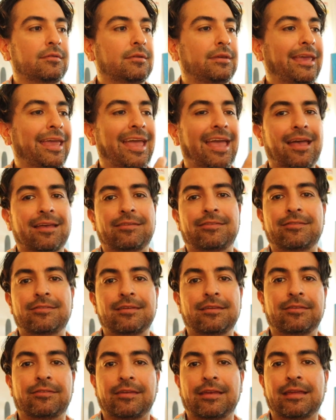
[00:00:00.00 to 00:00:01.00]
cast
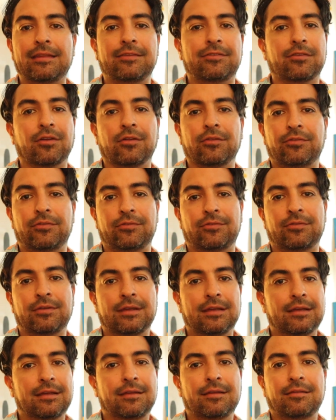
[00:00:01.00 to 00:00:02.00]
these insults
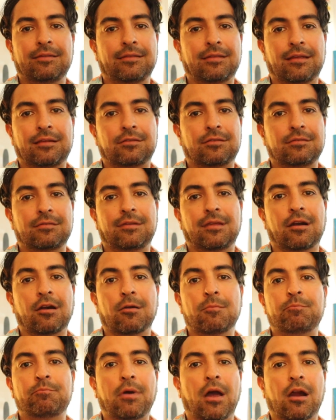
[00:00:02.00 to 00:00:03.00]
that that
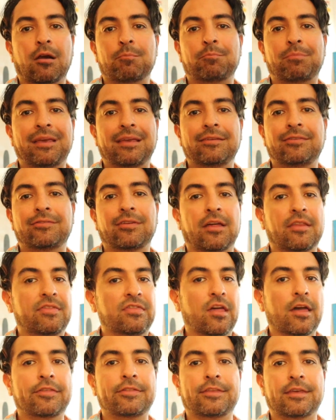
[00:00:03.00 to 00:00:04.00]
are are based on
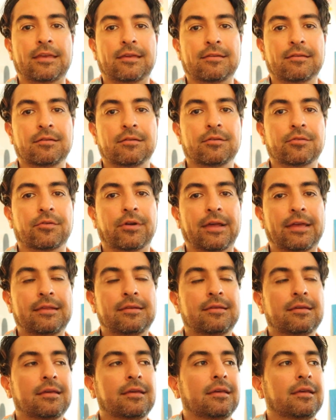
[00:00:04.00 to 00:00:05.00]
nothing, right?
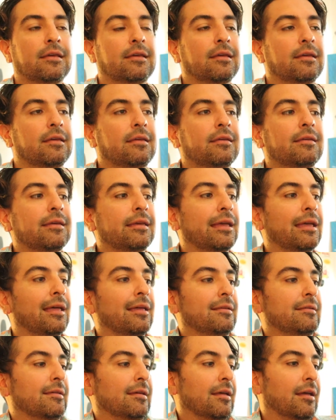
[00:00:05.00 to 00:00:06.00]

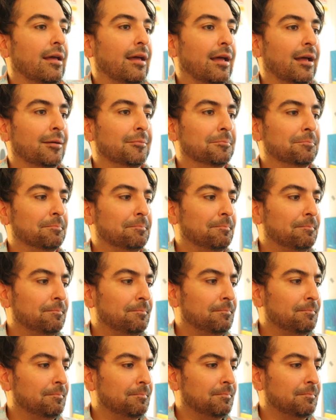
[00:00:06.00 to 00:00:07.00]
And um,
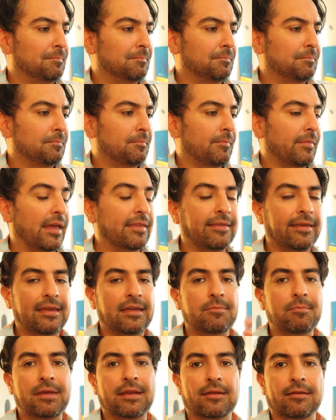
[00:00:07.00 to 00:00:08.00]
and they
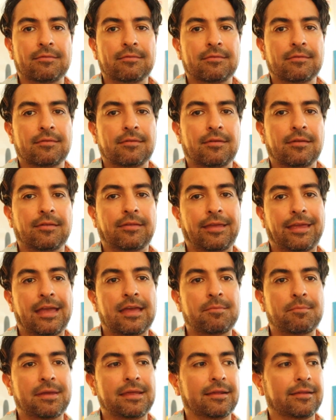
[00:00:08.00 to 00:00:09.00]
admit it. They
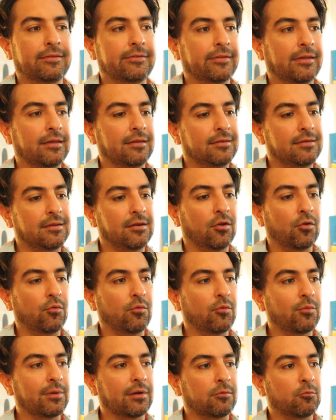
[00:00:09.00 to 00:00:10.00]
admit it. It's like you know
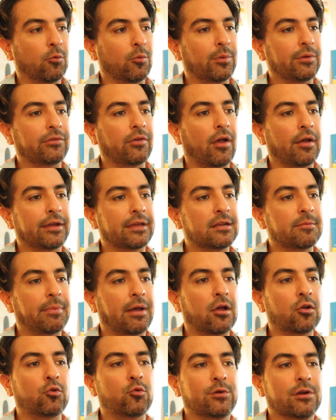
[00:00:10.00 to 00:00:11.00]
when we're when we're talking
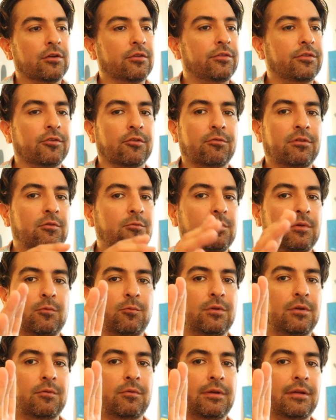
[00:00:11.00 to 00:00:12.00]
about queer theory, we
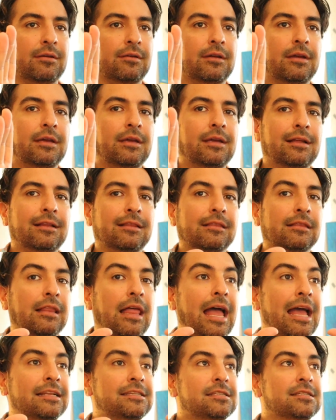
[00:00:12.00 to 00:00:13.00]
we, we
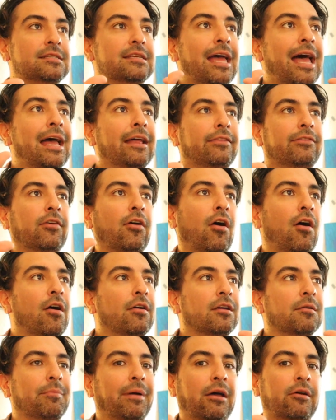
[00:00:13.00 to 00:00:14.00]
let's not
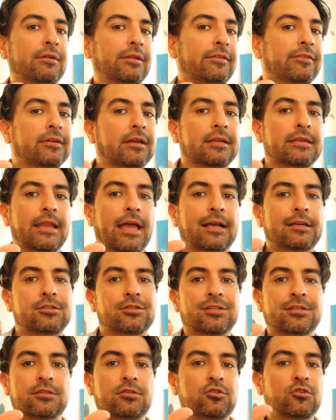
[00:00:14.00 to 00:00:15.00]
talk about its
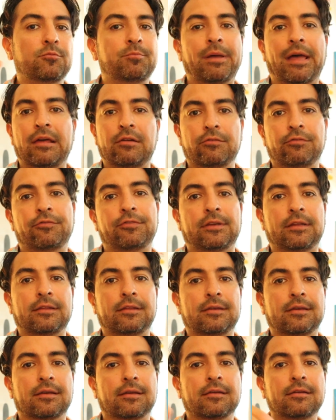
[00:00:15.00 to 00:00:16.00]
connections to
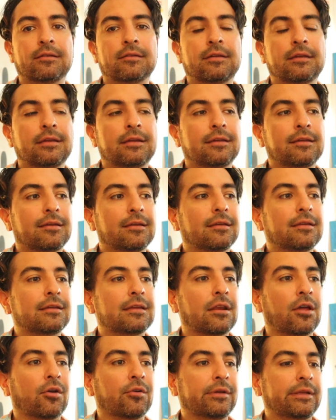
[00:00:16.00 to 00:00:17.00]
pedophilia,
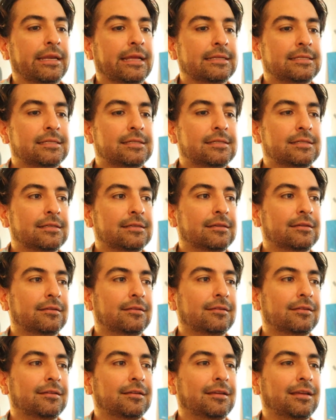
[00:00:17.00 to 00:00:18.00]
you know, and it's
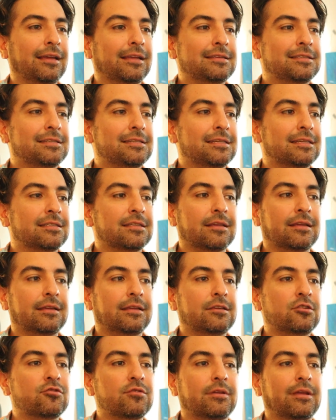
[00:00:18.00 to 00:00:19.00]
it's it's
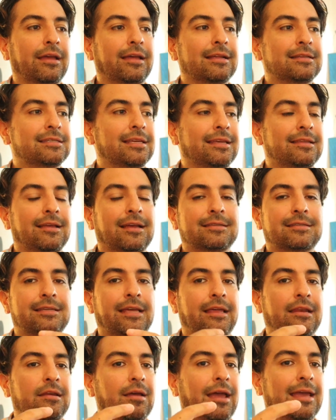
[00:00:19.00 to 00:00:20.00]
you it's a it's
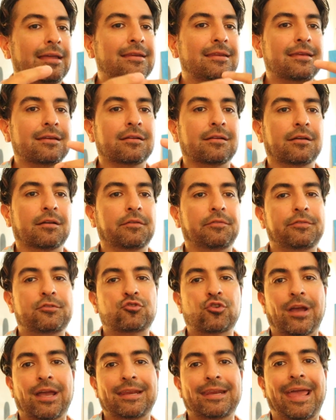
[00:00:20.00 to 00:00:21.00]
that idea of
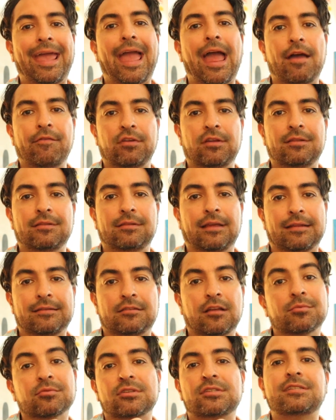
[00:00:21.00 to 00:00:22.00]
trying to have it that
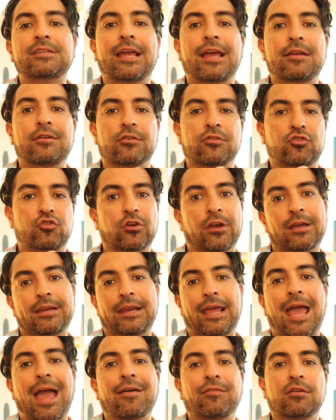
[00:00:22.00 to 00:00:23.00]
double standard, trying
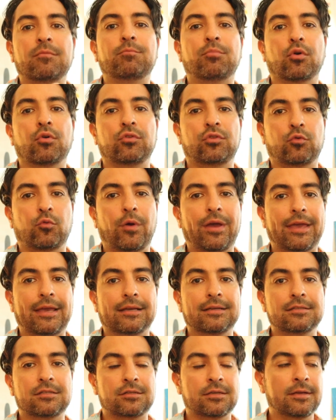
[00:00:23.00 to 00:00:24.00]
to have it both
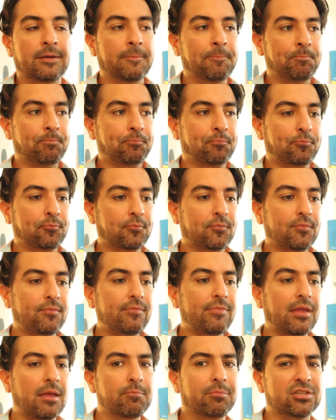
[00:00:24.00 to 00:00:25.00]
ways,
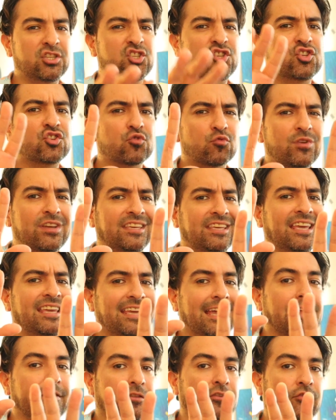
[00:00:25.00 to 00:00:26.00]
but
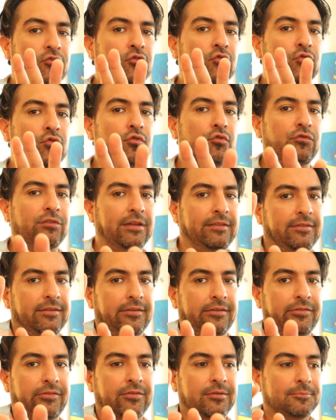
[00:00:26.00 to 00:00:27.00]
shrieking at the truth that
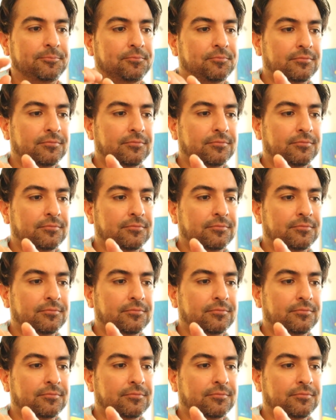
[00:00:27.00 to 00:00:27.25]
this